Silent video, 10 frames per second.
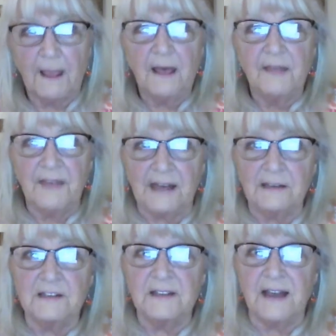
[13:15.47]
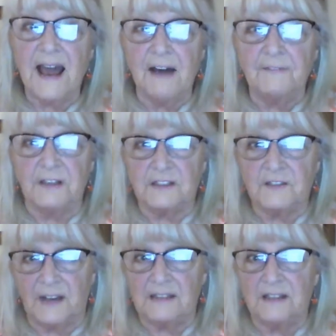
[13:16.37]
That is, the half that's
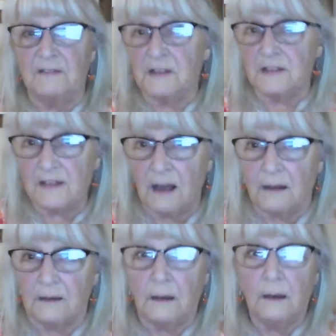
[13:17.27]
facing the sun